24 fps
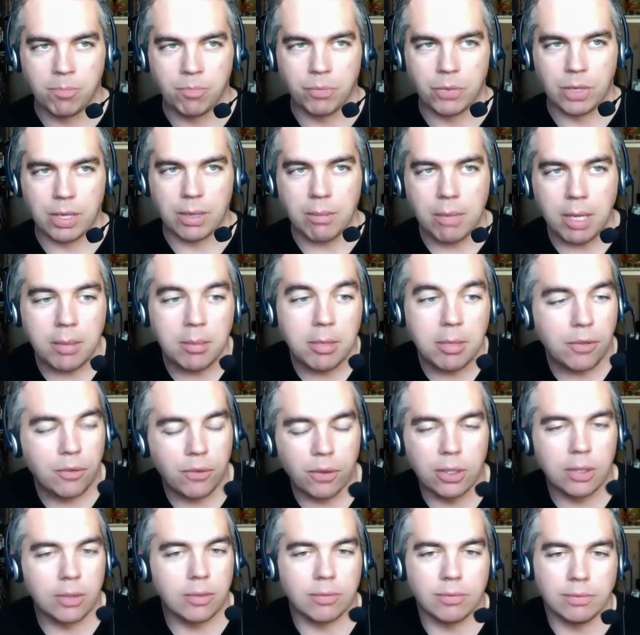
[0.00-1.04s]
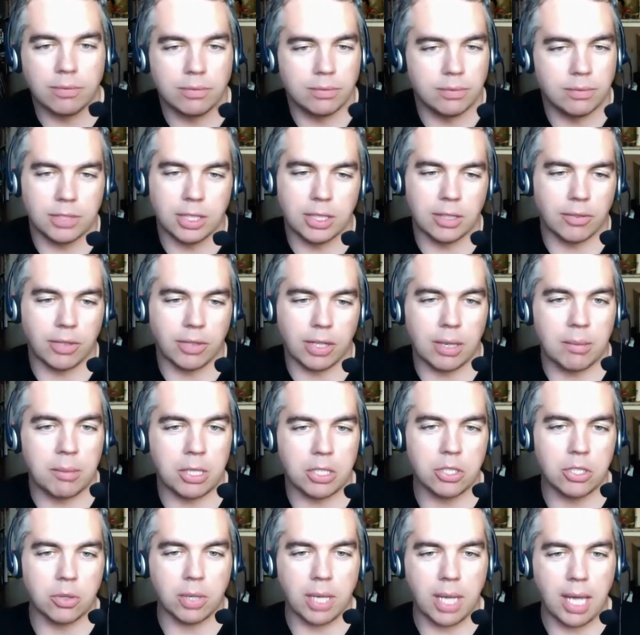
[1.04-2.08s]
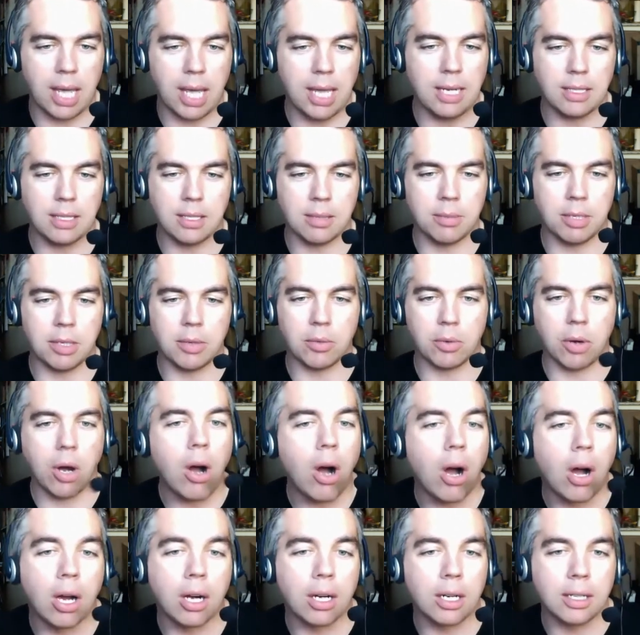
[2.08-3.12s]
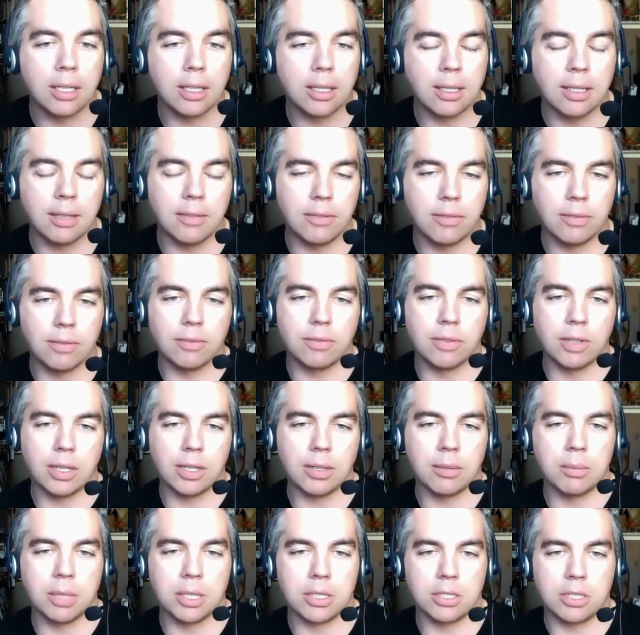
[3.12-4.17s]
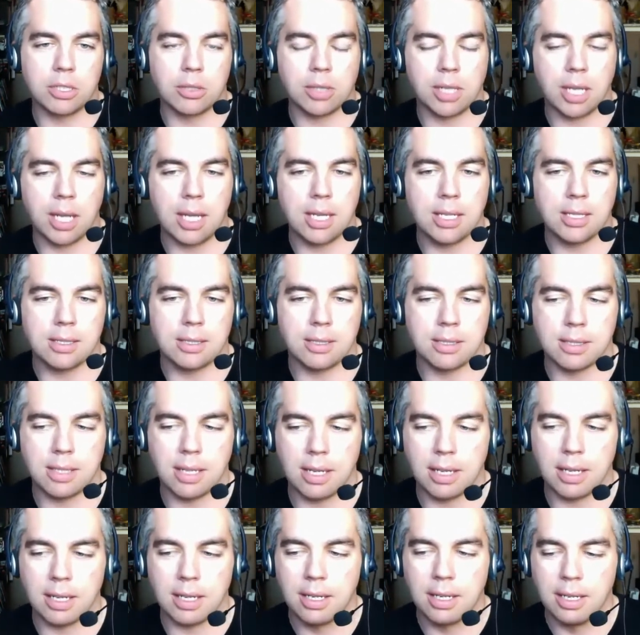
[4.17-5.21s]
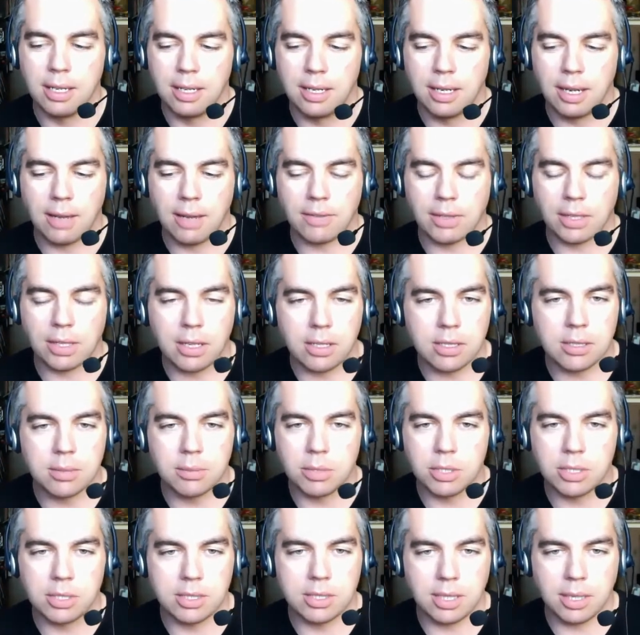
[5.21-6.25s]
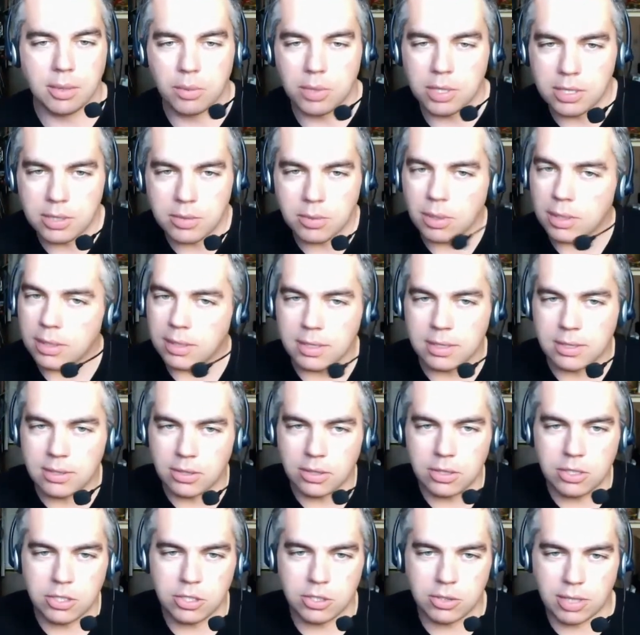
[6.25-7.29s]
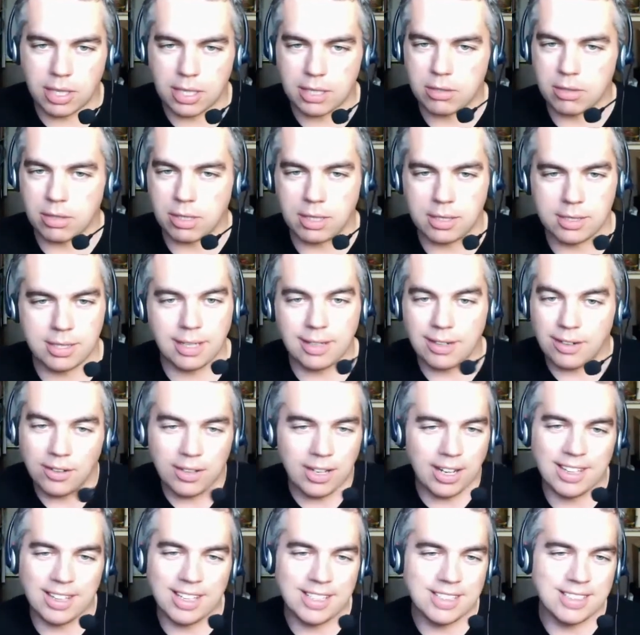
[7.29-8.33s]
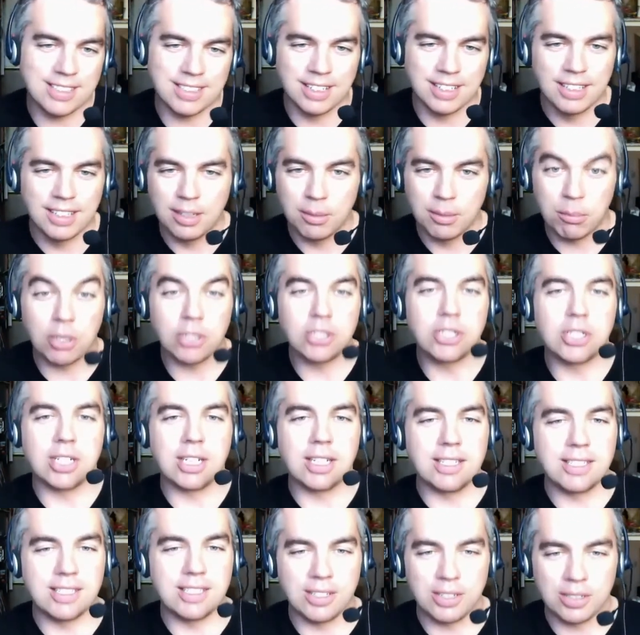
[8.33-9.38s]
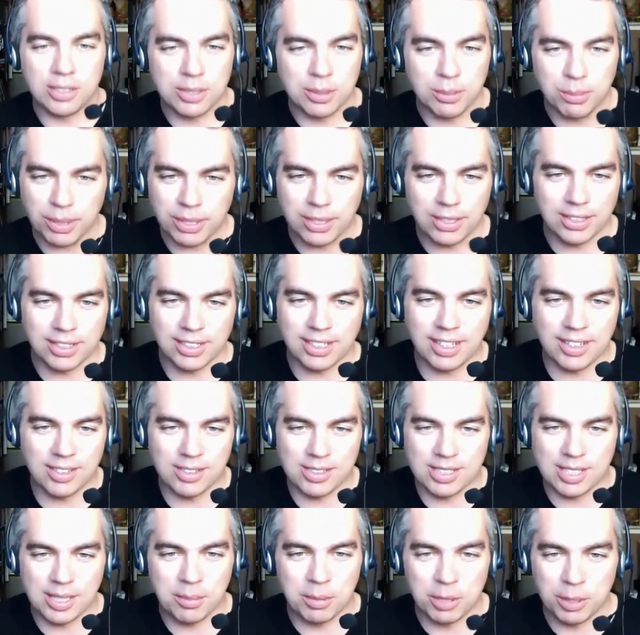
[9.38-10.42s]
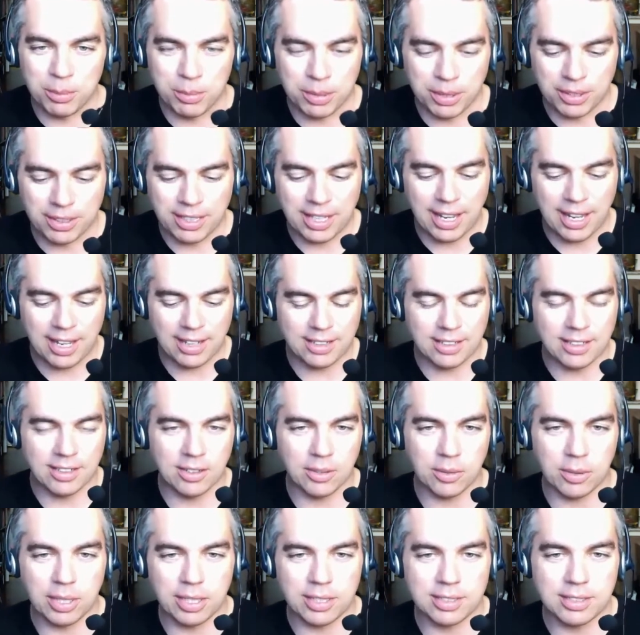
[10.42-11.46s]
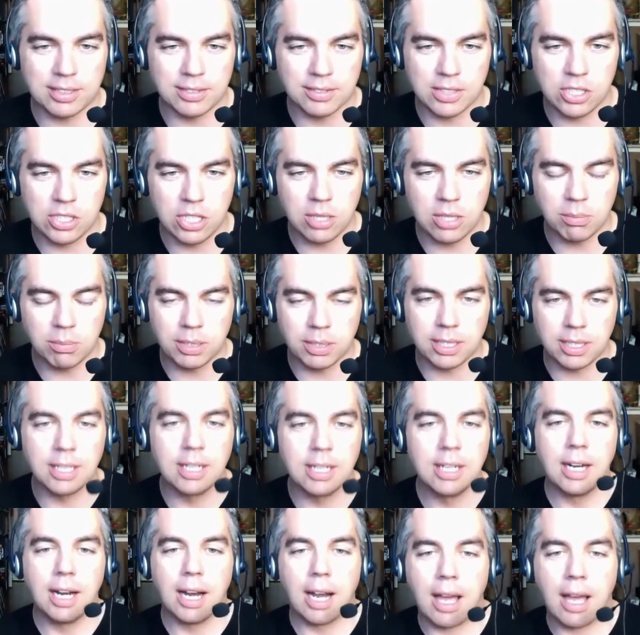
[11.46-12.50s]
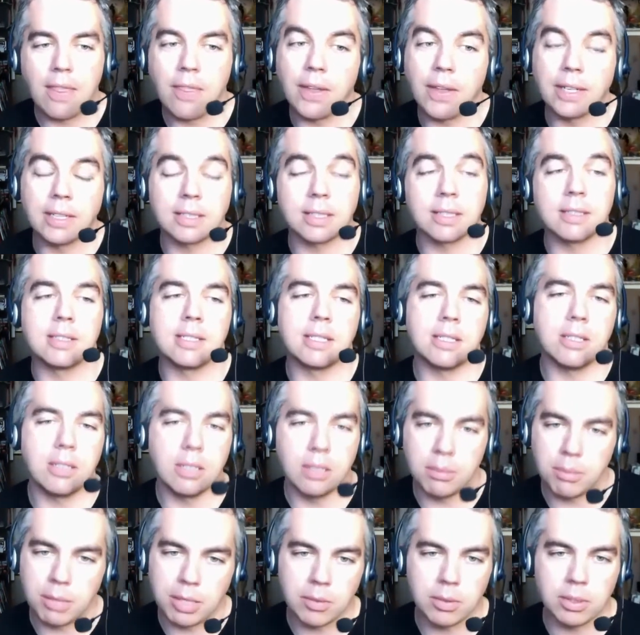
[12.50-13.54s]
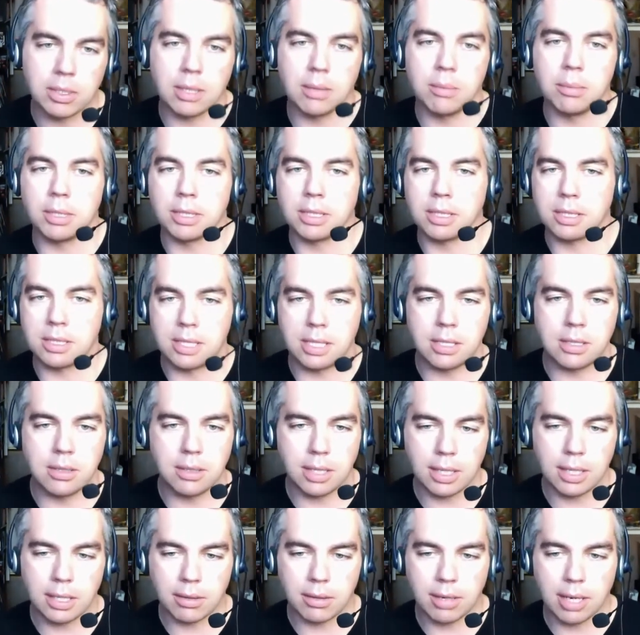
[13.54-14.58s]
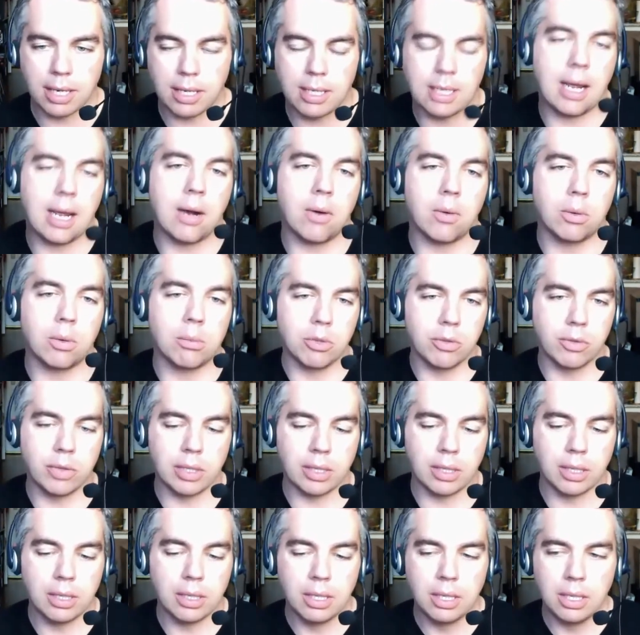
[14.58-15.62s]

it made me feel, very much okay to be wrong, and very much okay to say, have the customers say, we just want this search directory. I said, okay, that's much easier to build. I was able to build that, relatively cheaply, and then continue to meet with them and continue to iterate. And now we're moving